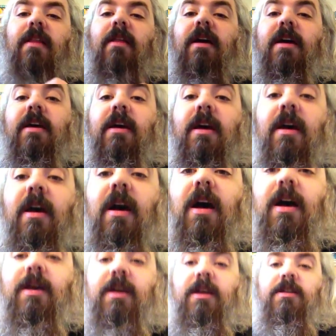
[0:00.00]
Like
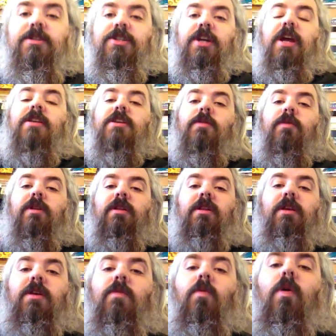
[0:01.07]
I
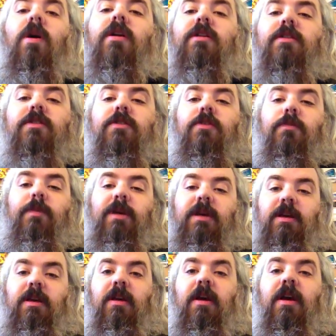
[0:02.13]
genuinely want to
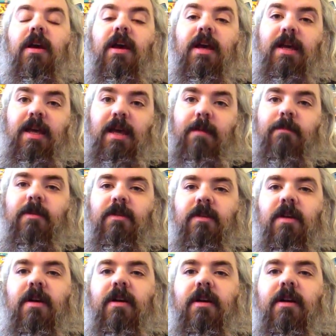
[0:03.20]
be a game
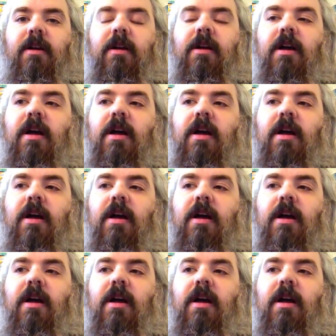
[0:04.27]
designer.